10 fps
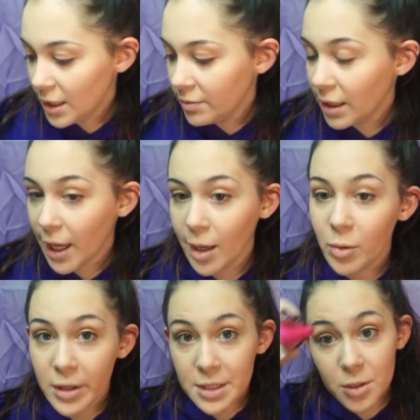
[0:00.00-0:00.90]
it even came
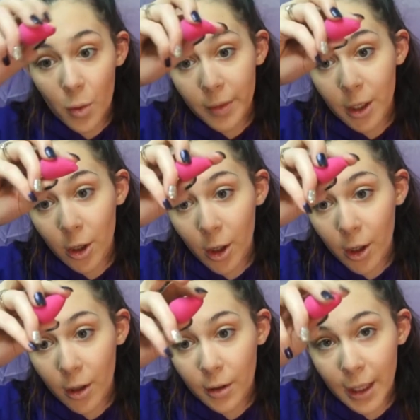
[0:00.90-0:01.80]
with its own
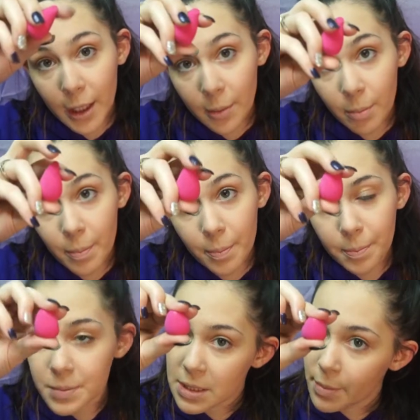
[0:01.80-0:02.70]
little like
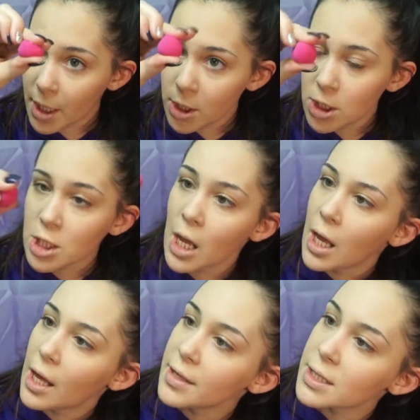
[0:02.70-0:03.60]
sponge.
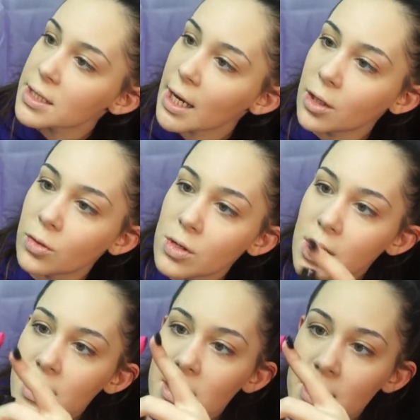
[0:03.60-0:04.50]
And this is kind of cool
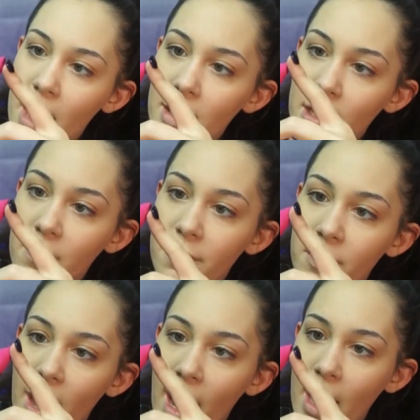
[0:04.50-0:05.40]
because it's got like a
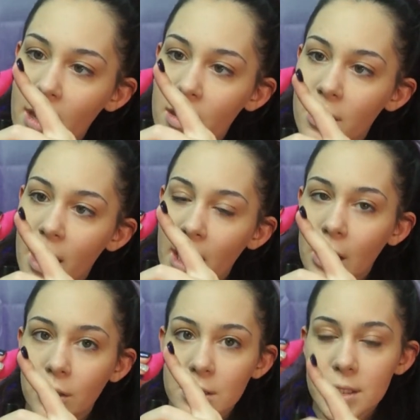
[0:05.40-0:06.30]
flat
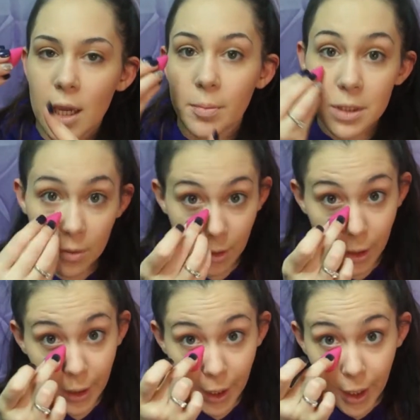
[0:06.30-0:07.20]
angled tip to
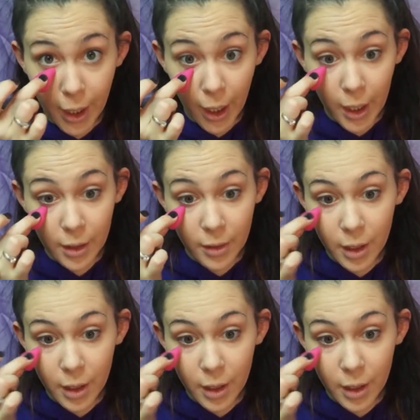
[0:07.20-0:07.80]
really like get in